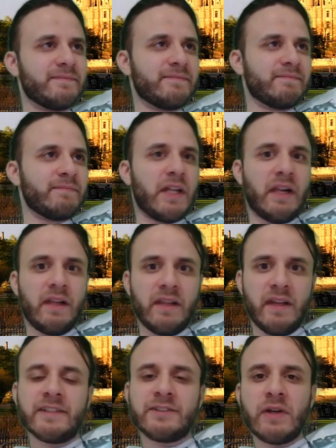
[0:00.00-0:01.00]
But at
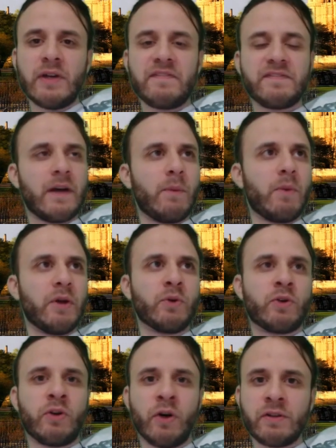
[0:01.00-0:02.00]
least you have someone who
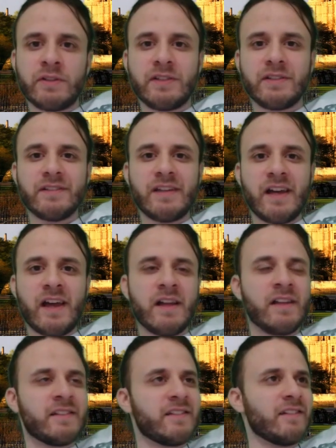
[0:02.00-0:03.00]
cooks
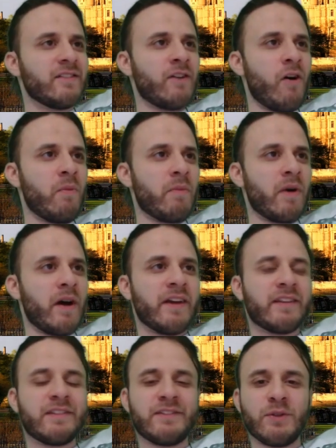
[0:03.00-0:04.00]
at the home,
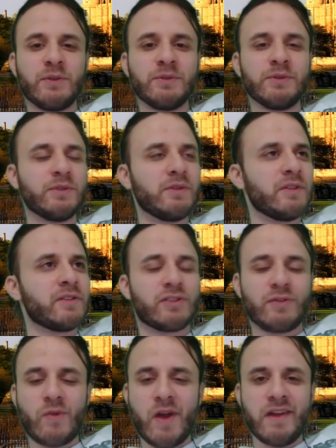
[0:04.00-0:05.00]
right? So it's
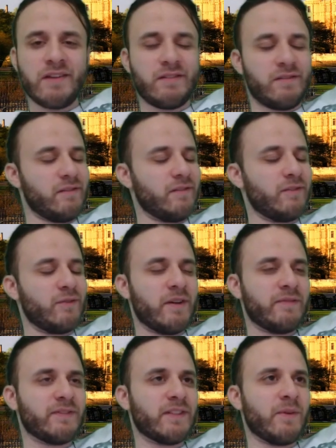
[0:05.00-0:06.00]
great to
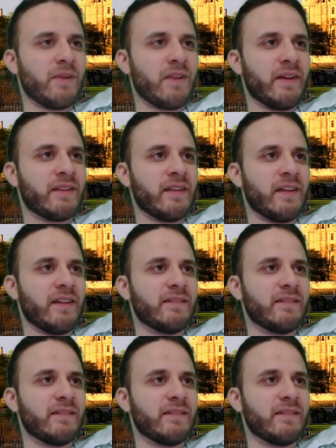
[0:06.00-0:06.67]
have someone like that.